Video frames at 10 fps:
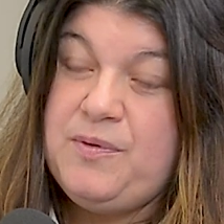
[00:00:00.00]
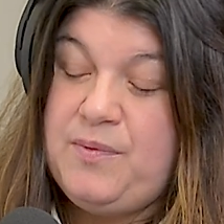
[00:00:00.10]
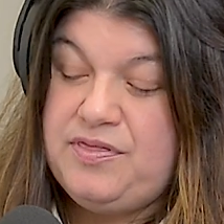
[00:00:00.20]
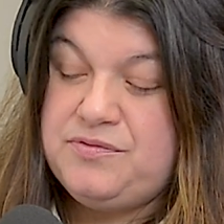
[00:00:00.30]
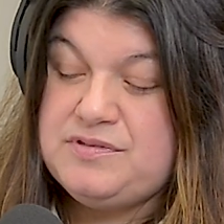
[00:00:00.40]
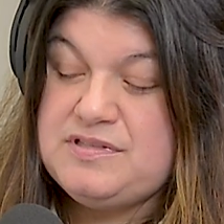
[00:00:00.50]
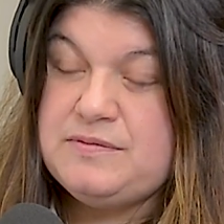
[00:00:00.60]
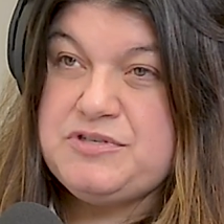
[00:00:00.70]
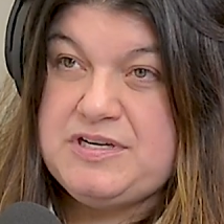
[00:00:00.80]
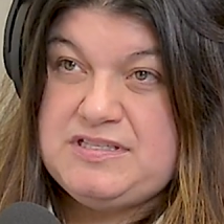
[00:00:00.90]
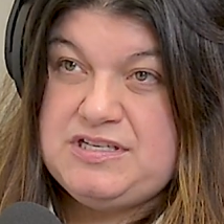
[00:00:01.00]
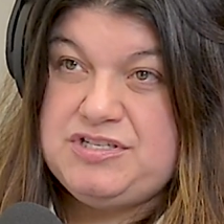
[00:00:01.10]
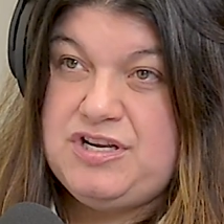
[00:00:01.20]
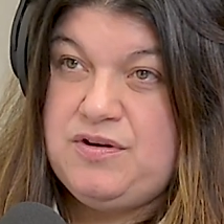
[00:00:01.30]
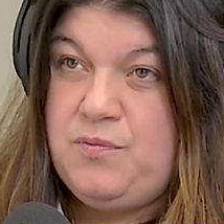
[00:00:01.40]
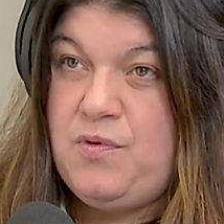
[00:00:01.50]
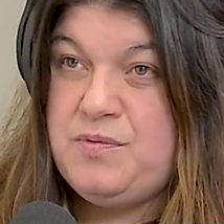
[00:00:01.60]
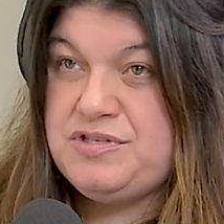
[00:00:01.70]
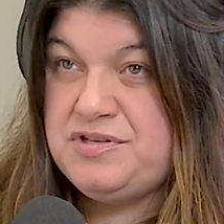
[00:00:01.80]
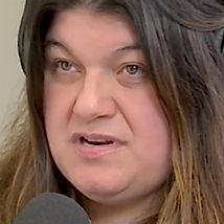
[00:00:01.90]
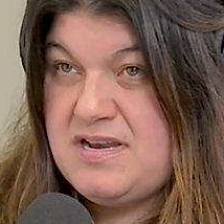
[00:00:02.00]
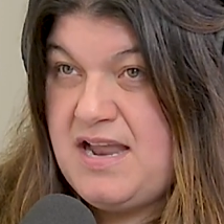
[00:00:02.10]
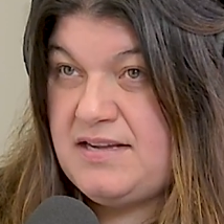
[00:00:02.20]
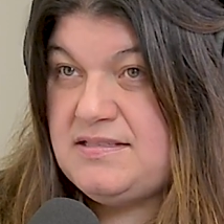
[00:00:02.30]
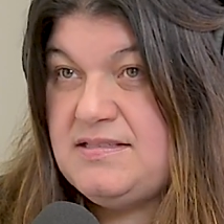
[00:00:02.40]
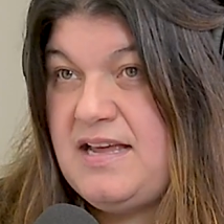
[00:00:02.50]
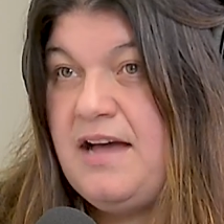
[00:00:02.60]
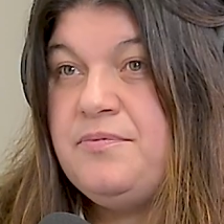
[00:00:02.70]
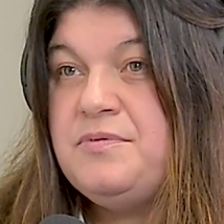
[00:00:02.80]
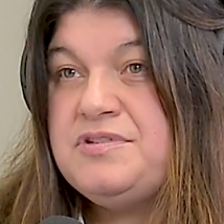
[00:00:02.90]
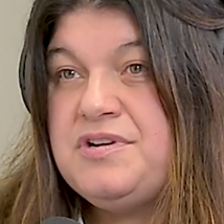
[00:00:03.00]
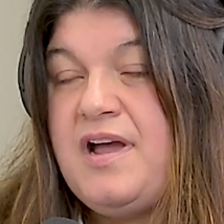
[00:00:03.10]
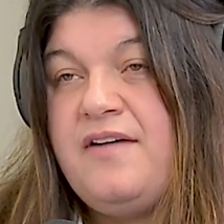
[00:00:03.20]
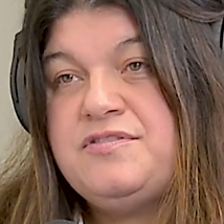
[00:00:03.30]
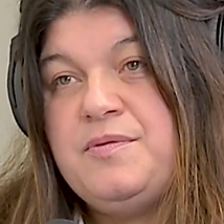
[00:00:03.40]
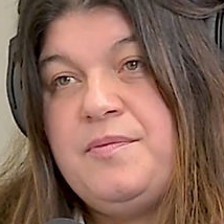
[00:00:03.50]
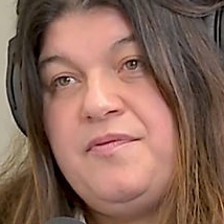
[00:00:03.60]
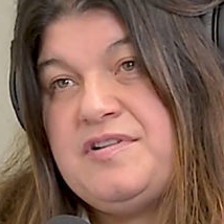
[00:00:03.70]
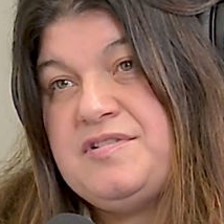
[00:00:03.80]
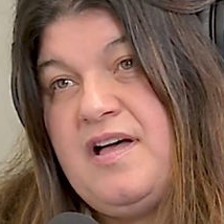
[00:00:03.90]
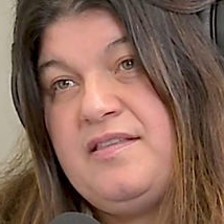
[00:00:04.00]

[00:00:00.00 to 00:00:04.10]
we went through some transition and what was your next step? What was your after you were a professional